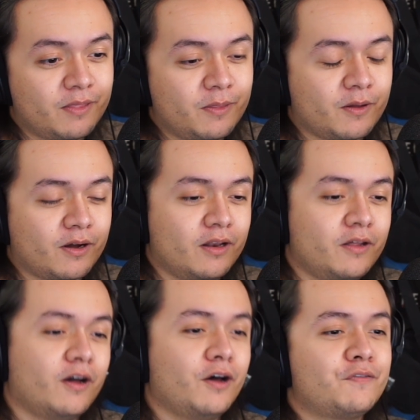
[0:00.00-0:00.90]
the
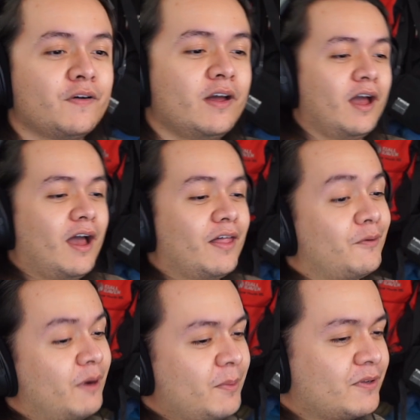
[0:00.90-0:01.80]
color of
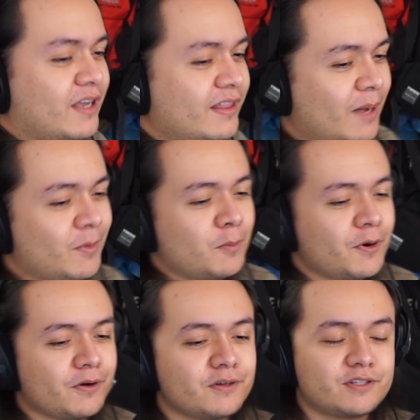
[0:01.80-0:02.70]
the rainbows. Goddamn. Oh my
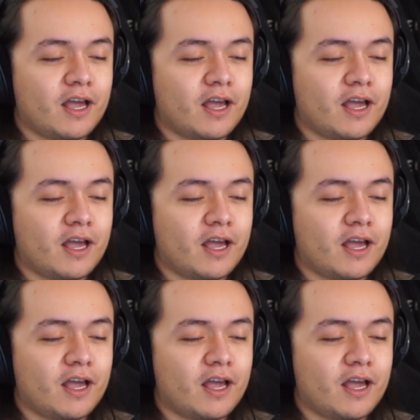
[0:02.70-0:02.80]
gosh.